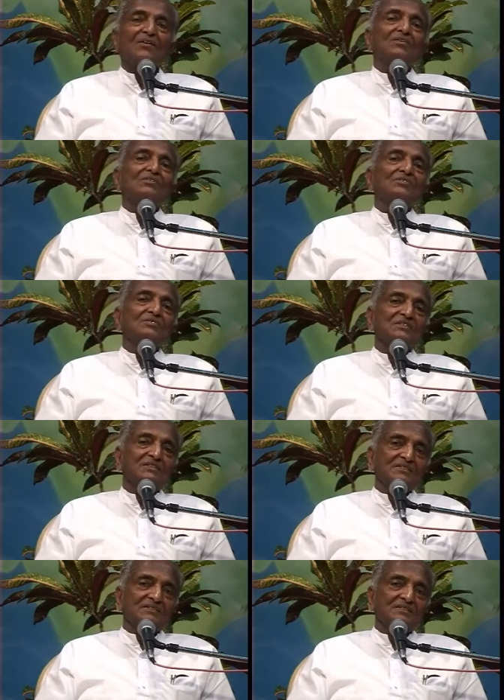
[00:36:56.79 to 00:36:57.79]
all those
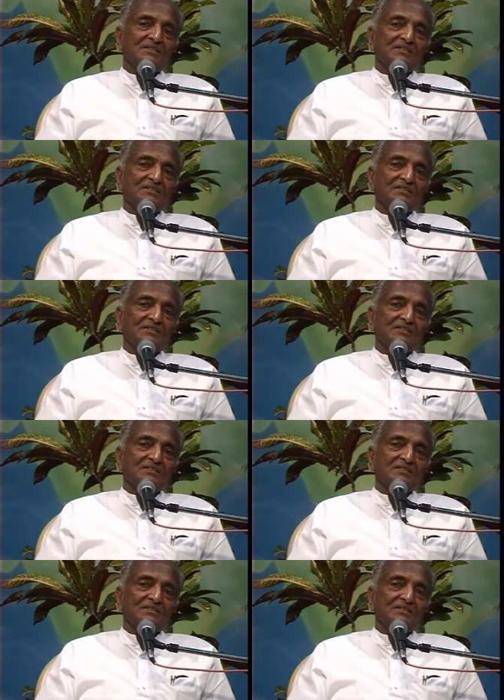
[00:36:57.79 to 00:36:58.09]
things.